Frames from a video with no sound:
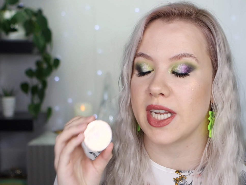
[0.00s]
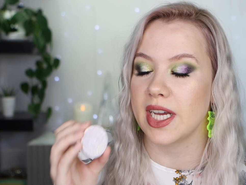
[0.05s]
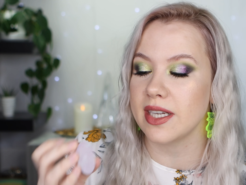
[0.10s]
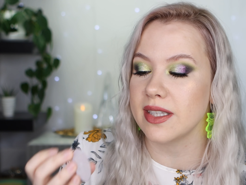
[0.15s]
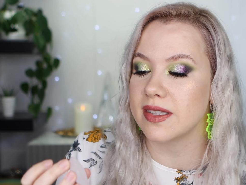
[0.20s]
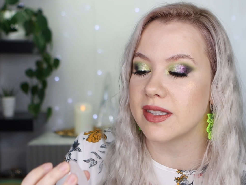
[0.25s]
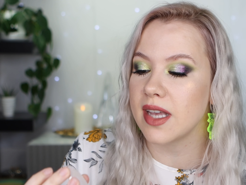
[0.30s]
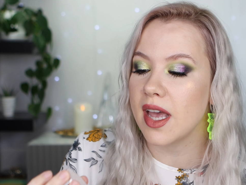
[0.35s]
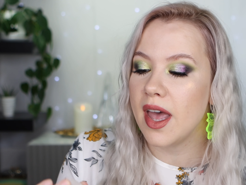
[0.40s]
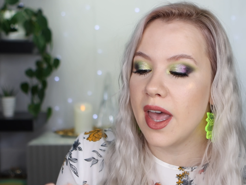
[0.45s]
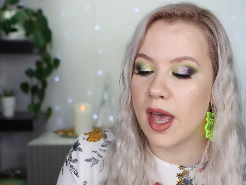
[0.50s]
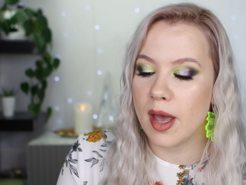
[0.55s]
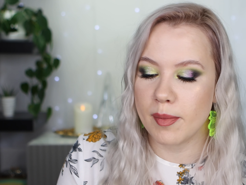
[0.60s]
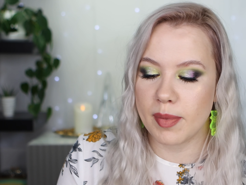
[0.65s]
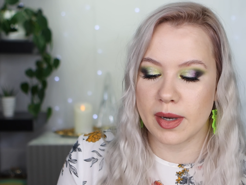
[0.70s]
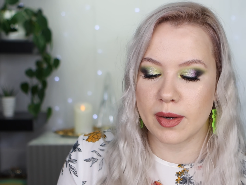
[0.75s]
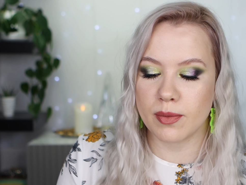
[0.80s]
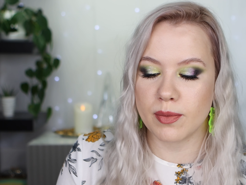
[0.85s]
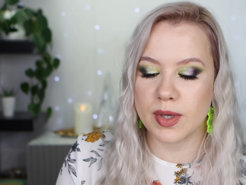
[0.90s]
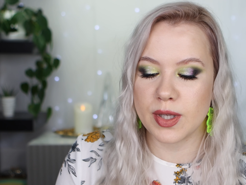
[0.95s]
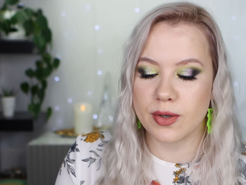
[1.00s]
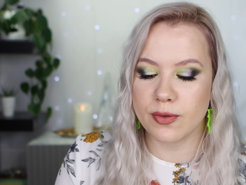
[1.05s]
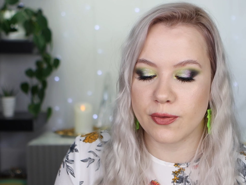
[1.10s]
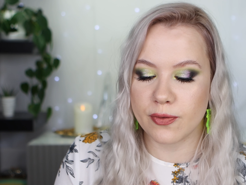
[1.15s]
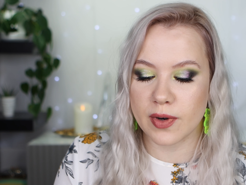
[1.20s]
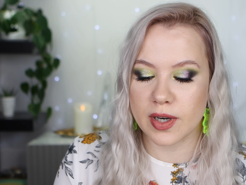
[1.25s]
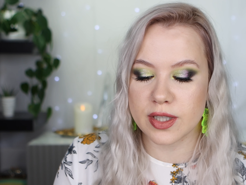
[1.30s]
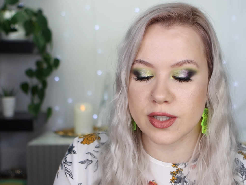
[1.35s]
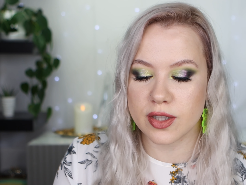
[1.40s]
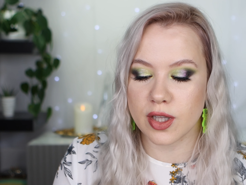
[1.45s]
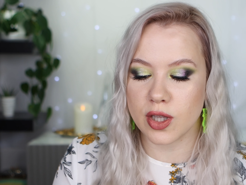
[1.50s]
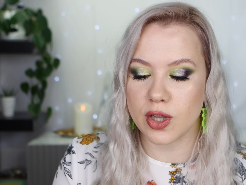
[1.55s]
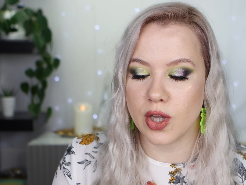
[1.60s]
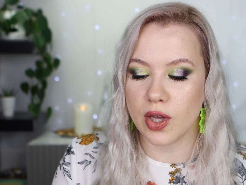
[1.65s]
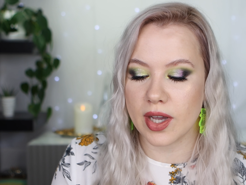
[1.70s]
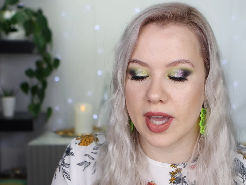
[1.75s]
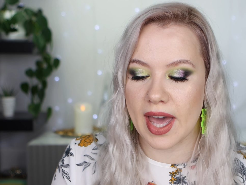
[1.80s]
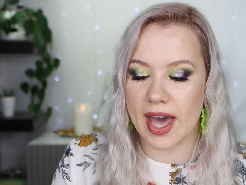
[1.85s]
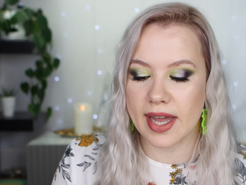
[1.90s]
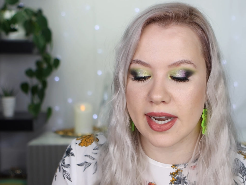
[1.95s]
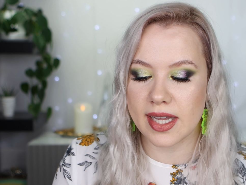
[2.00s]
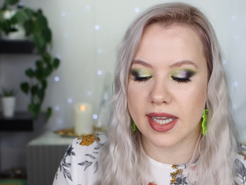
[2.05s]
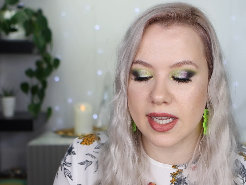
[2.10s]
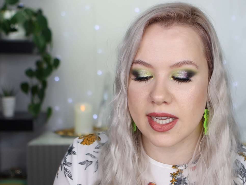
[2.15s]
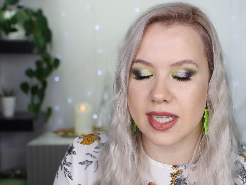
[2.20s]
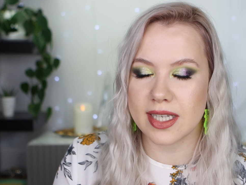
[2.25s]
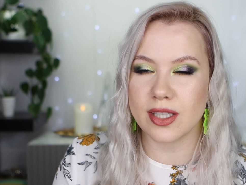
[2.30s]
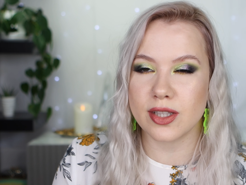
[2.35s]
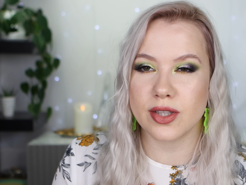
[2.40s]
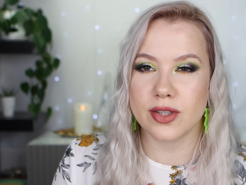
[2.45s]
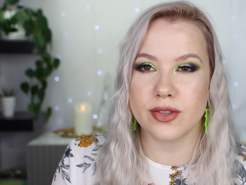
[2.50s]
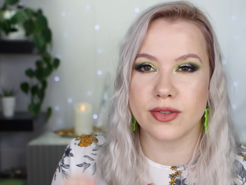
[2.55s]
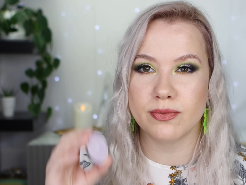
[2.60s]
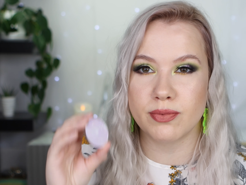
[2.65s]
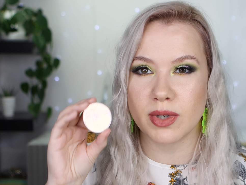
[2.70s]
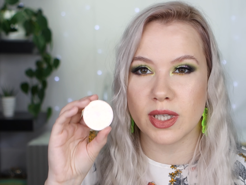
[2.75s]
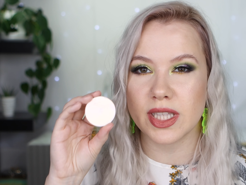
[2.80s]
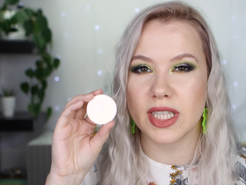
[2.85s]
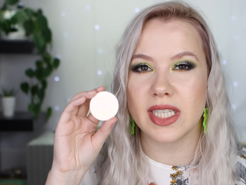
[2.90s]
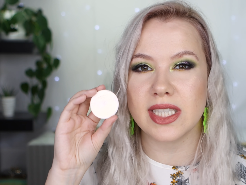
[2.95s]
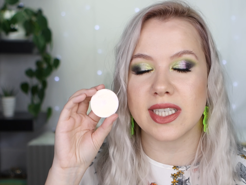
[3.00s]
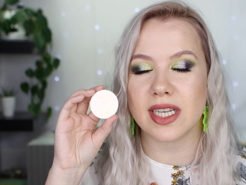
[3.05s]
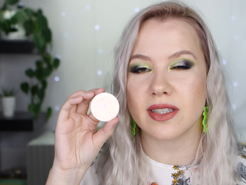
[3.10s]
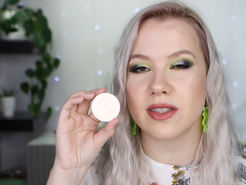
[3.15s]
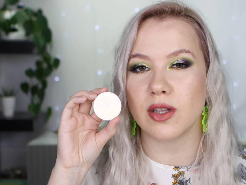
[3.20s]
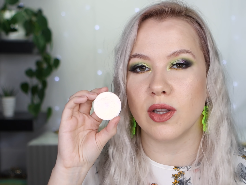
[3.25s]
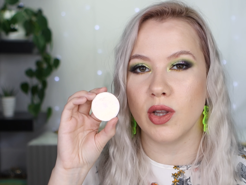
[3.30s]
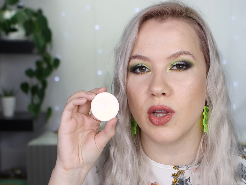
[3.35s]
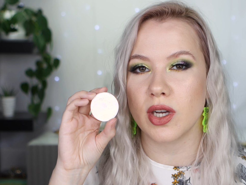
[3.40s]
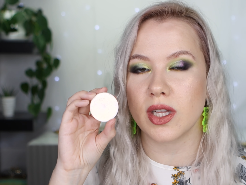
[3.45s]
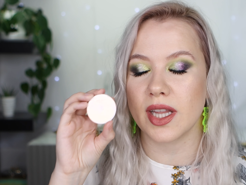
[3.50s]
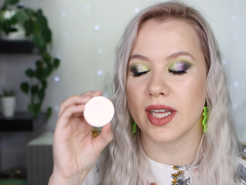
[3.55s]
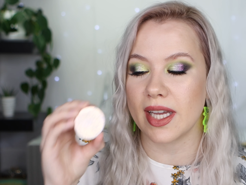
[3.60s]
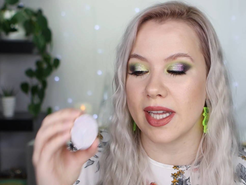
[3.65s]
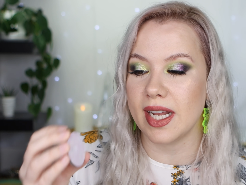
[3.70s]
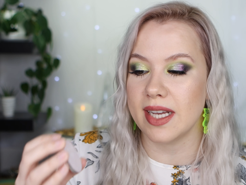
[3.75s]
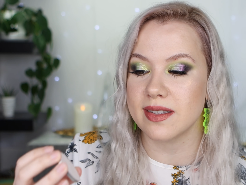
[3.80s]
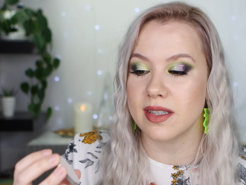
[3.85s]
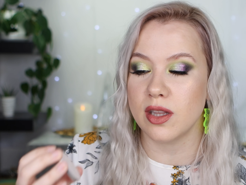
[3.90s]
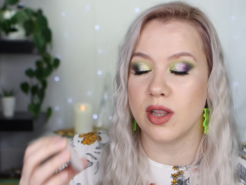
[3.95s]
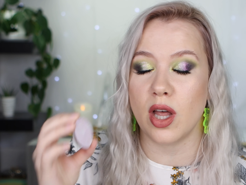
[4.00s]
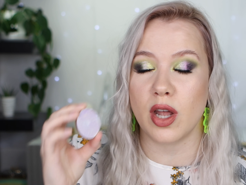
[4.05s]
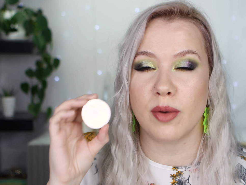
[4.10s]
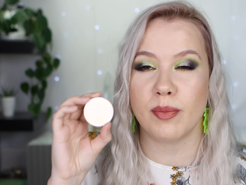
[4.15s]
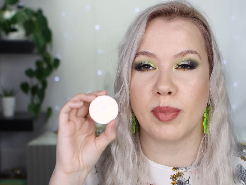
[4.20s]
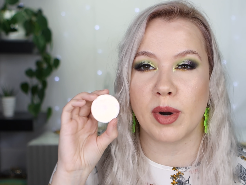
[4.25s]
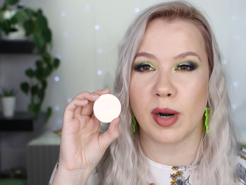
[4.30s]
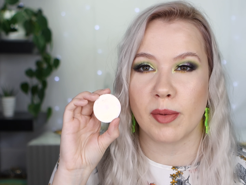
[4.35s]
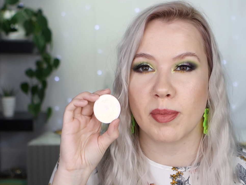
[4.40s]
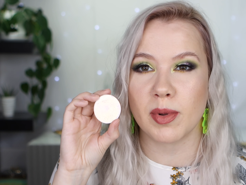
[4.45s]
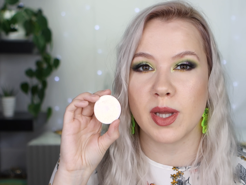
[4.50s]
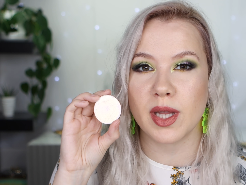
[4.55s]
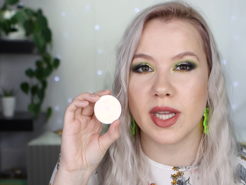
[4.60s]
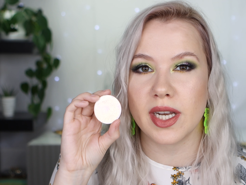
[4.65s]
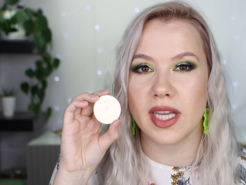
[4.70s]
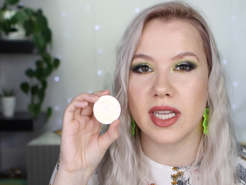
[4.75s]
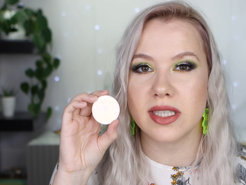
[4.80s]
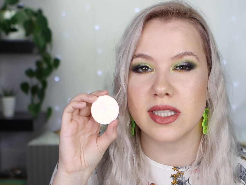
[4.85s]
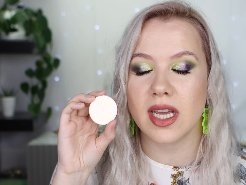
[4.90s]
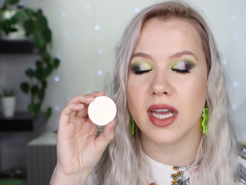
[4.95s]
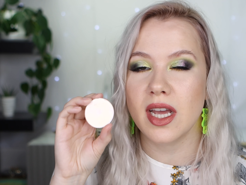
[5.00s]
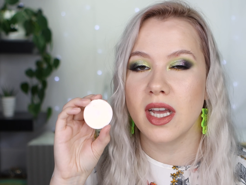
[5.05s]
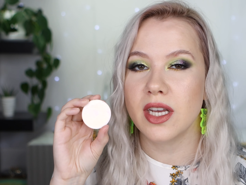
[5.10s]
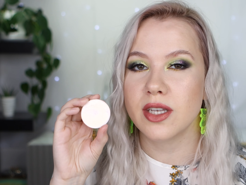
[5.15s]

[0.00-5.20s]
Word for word: nice. But when you first look at it, it really doesn't look like it has a lot of purple in it.